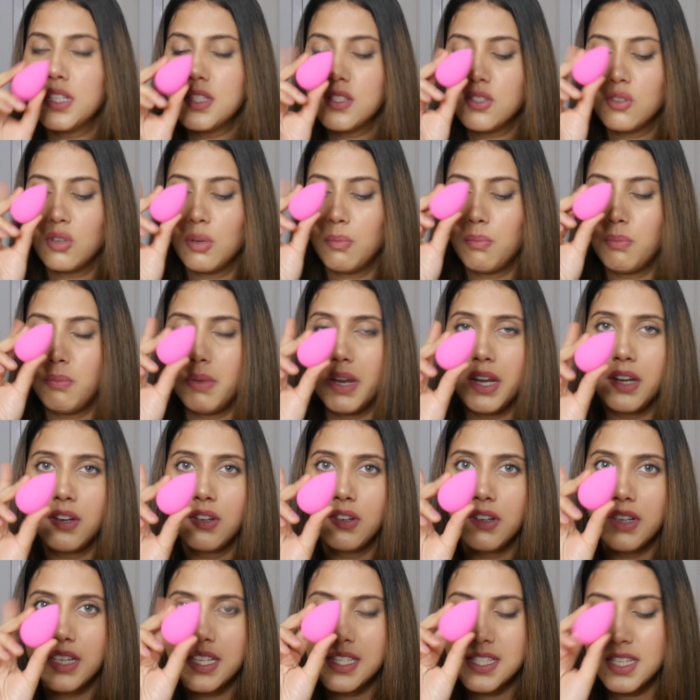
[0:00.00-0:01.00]
So a
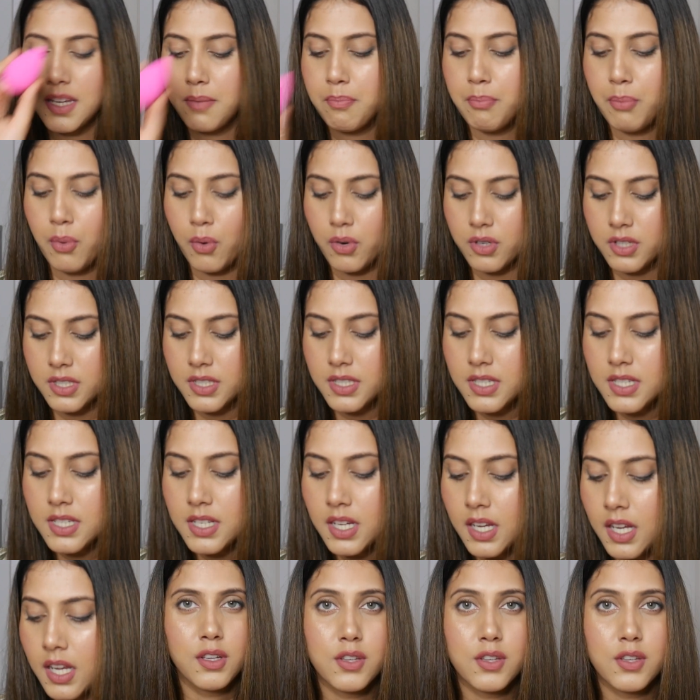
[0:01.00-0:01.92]
blender is important.